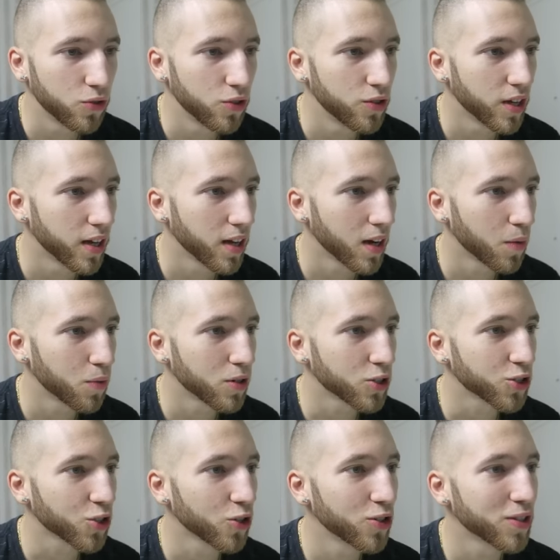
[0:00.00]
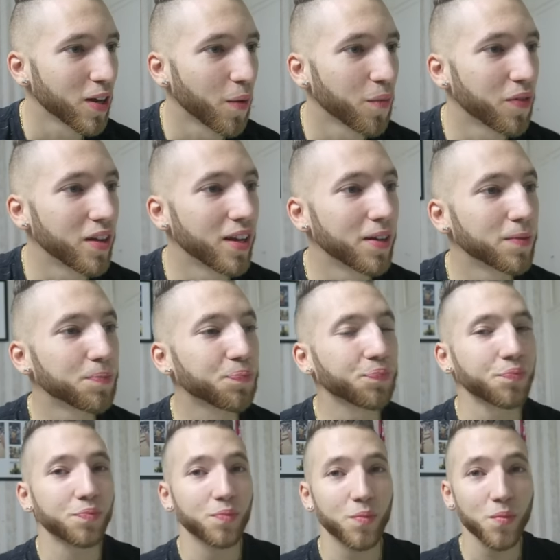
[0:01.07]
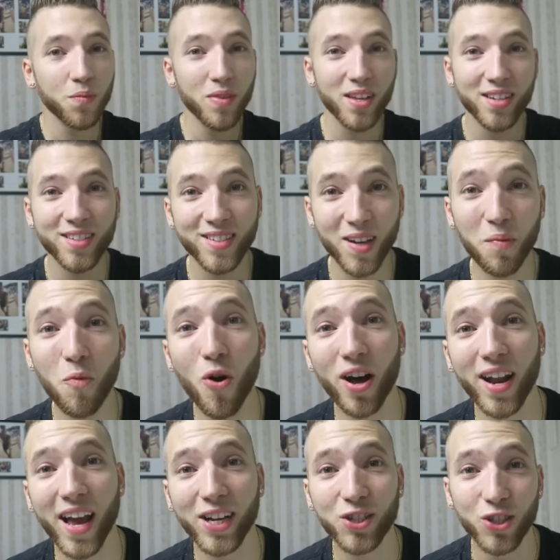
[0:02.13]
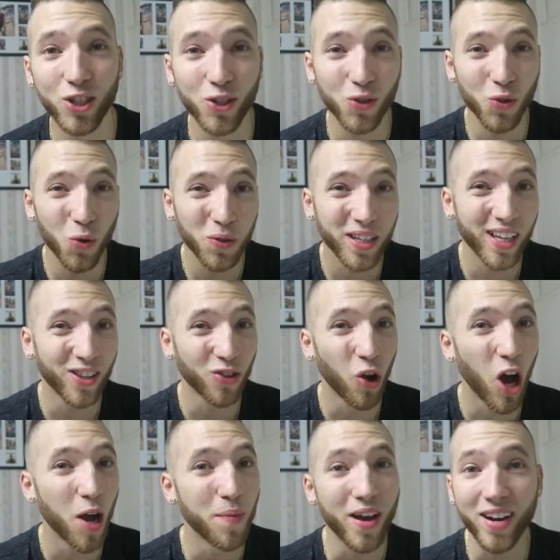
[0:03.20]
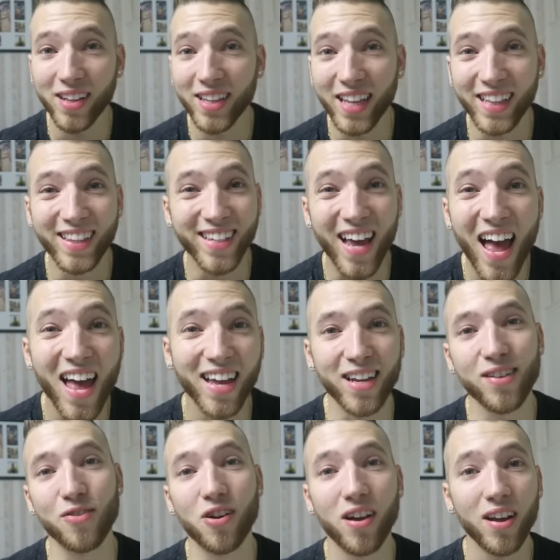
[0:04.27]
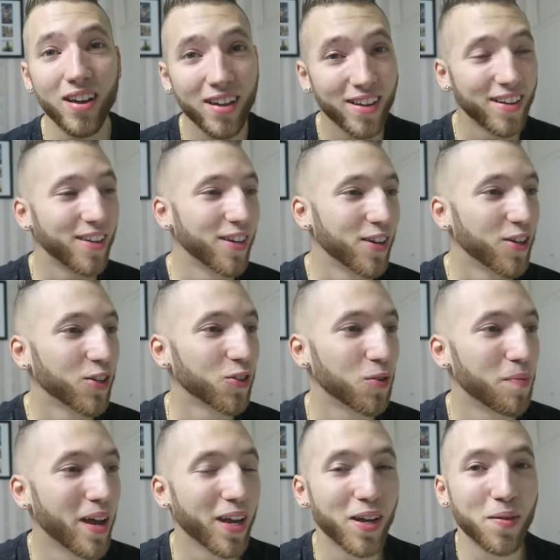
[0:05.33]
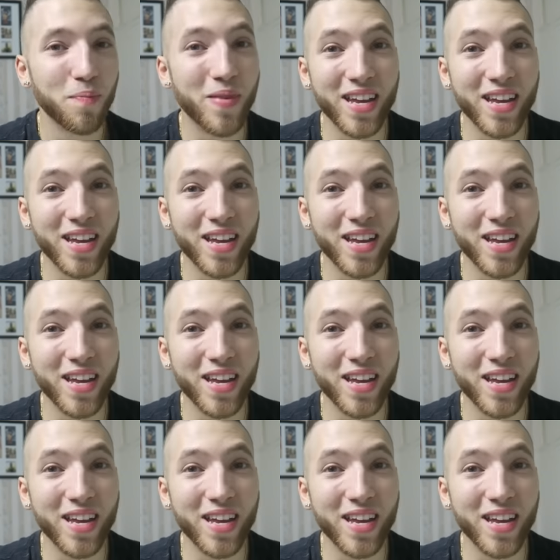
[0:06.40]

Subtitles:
do that, I want to show you something. Someone actually took their time out of their day, right, to make